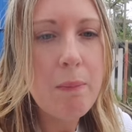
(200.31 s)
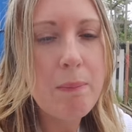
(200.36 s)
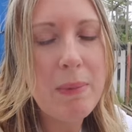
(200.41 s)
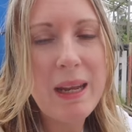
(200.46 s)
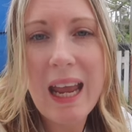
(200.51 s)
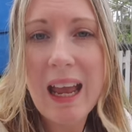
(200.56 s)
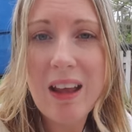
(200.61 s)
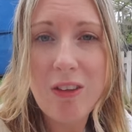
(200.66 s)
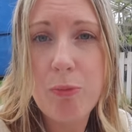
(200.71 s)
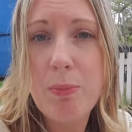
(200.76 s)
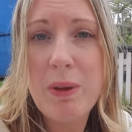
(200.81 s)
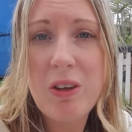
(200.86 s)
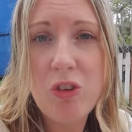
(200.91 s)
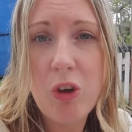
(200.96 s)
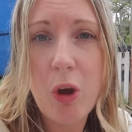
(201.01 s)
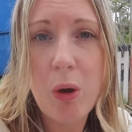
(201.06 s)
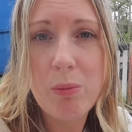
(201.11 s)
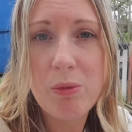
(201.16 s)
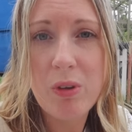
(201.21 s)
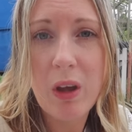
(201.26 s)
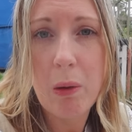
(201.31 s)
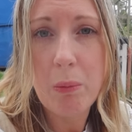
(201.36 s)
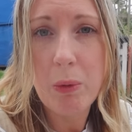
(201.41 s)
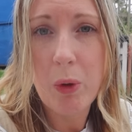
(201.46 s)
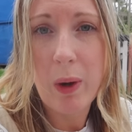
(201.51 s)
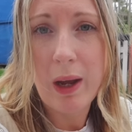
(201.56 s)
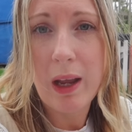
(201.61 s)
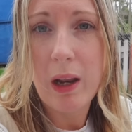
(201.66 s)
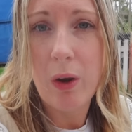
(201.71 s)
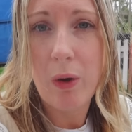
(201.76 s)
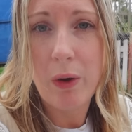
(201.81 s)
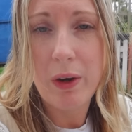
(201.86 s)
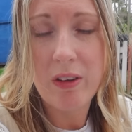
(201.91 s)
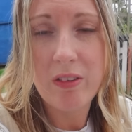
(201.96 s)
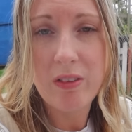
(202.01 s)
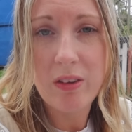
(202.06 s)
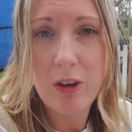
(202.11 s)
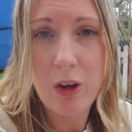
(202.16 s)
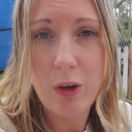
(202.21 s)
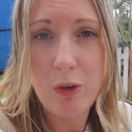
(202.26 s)
but it has been topped up quite a lot and
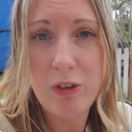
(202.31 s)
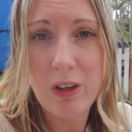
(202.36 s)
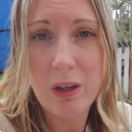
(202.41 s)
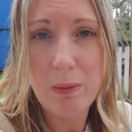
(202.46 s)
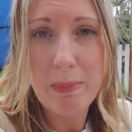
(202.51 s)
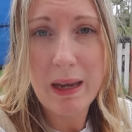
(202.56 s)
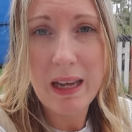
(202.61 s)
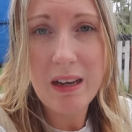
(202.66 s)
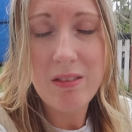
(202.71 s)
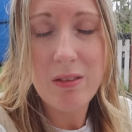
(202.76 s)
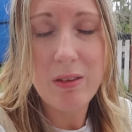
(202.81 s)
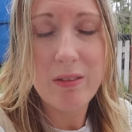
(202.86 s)
it's no dig bed,